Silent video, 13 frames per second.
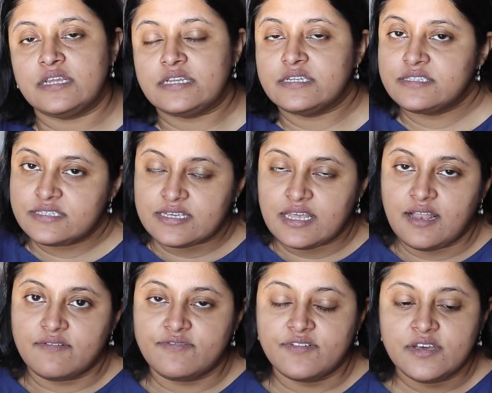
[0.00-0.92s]
in
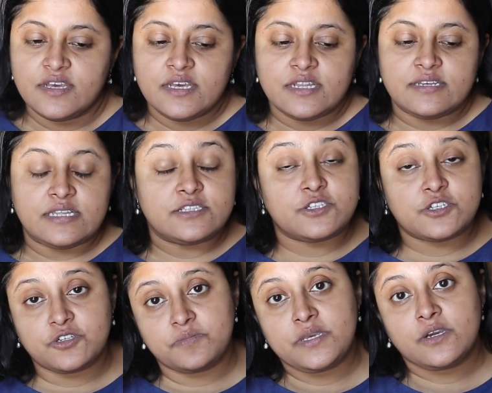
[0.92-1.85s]
itself needs
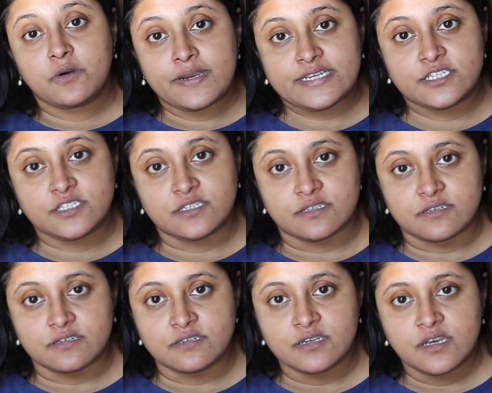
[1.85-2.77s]
to be
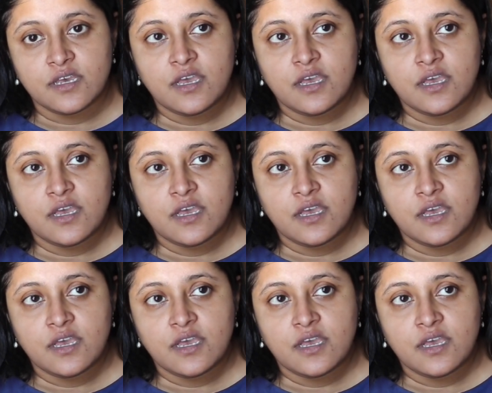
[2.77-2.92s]
questioned.